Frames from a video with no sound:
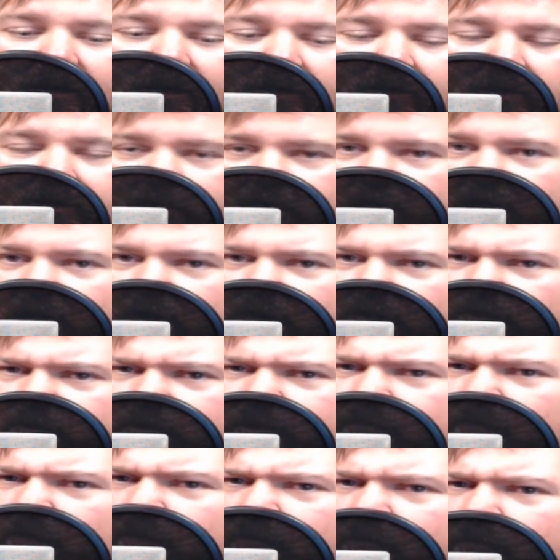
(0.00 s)
he was like, yeah, you don't
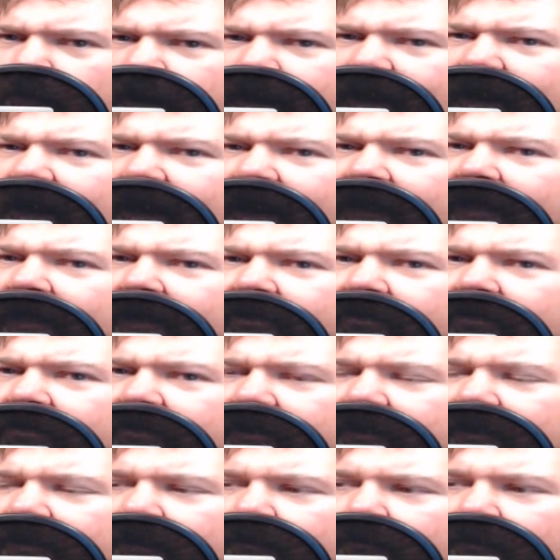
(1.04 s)
smoke weed out of that, do you?
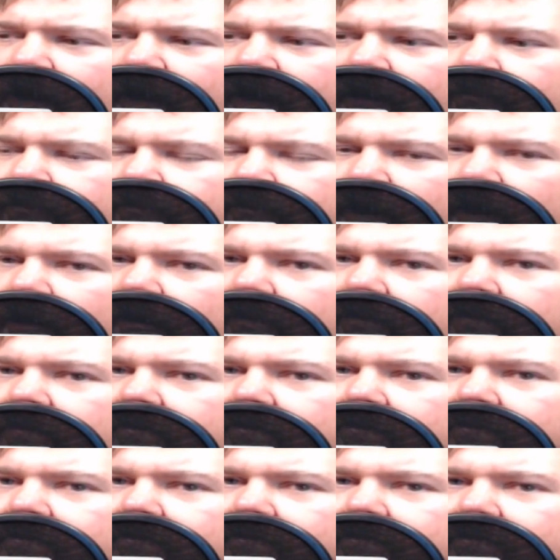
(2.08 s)
And I'm like, no.
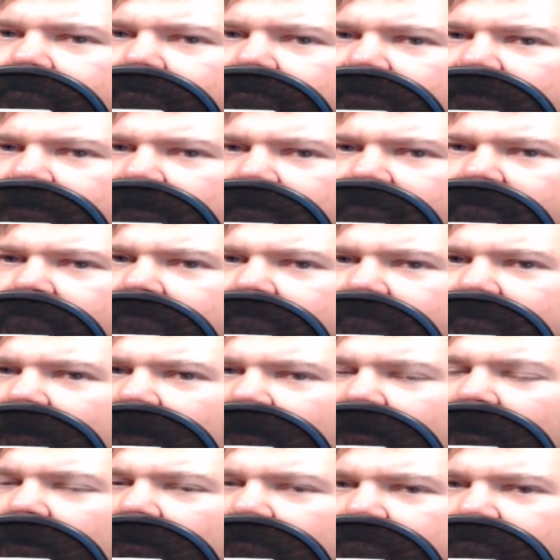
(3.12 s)
I was like, and
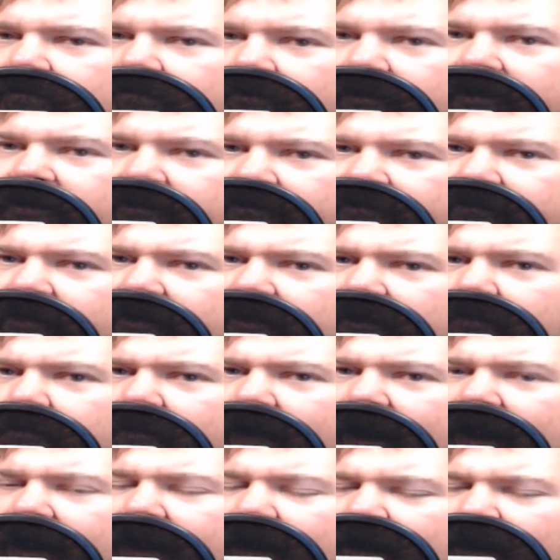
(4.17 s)
I went to fill it
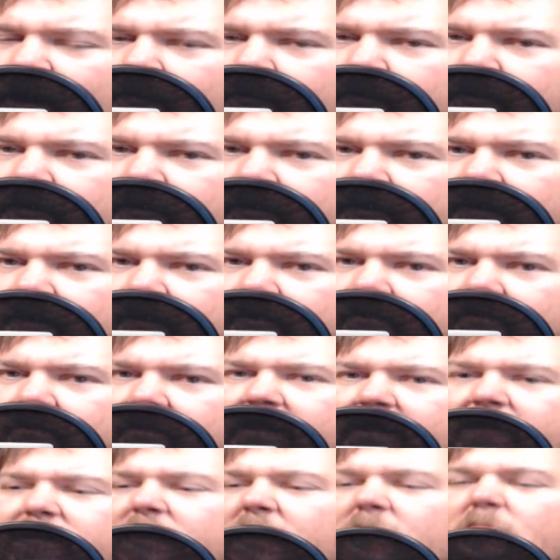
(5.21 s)
back up, and
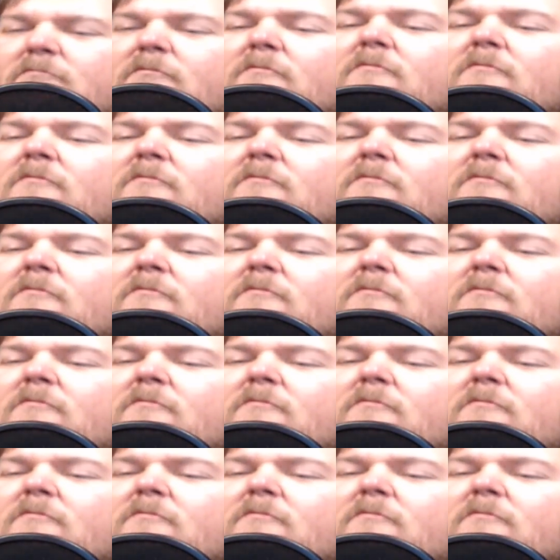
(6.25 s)
he's like,